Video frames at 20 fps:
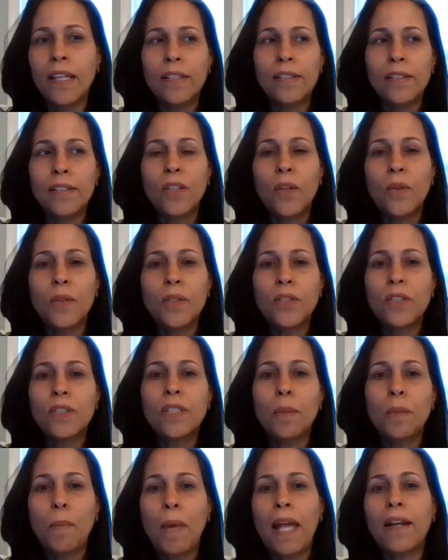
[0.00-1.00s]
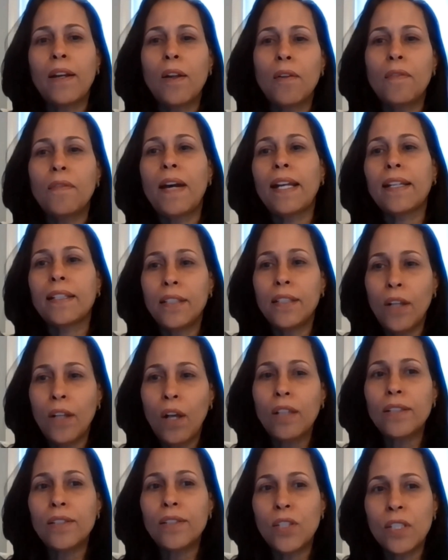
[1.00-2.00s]
So it's just a matter of
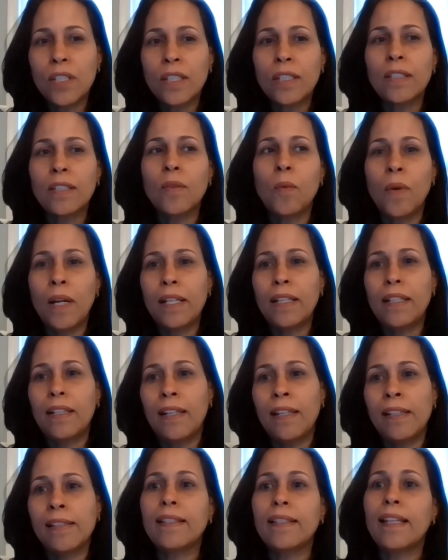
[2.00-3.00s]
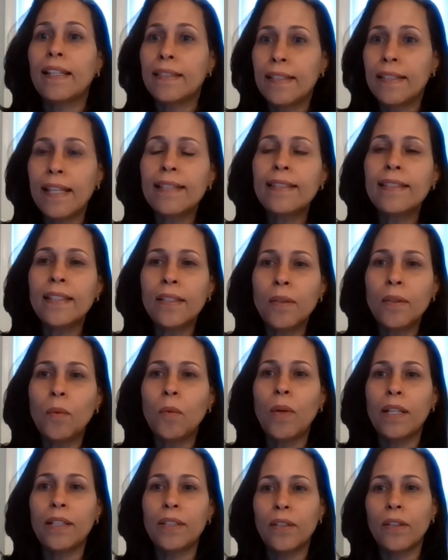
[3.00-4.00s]
acknowledging what it is, assessing
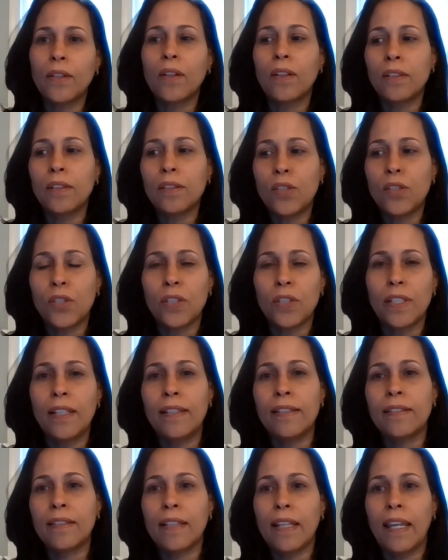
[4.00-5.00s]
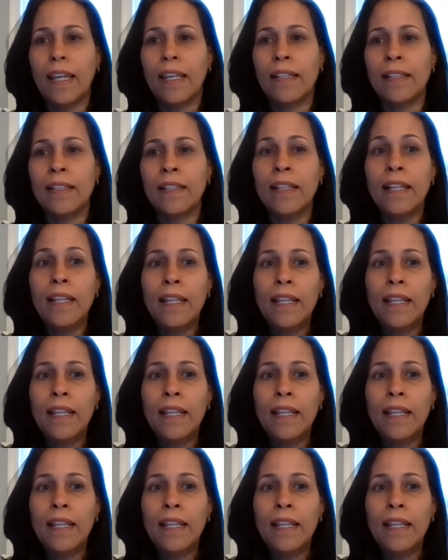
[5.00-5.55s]
what your culture is, and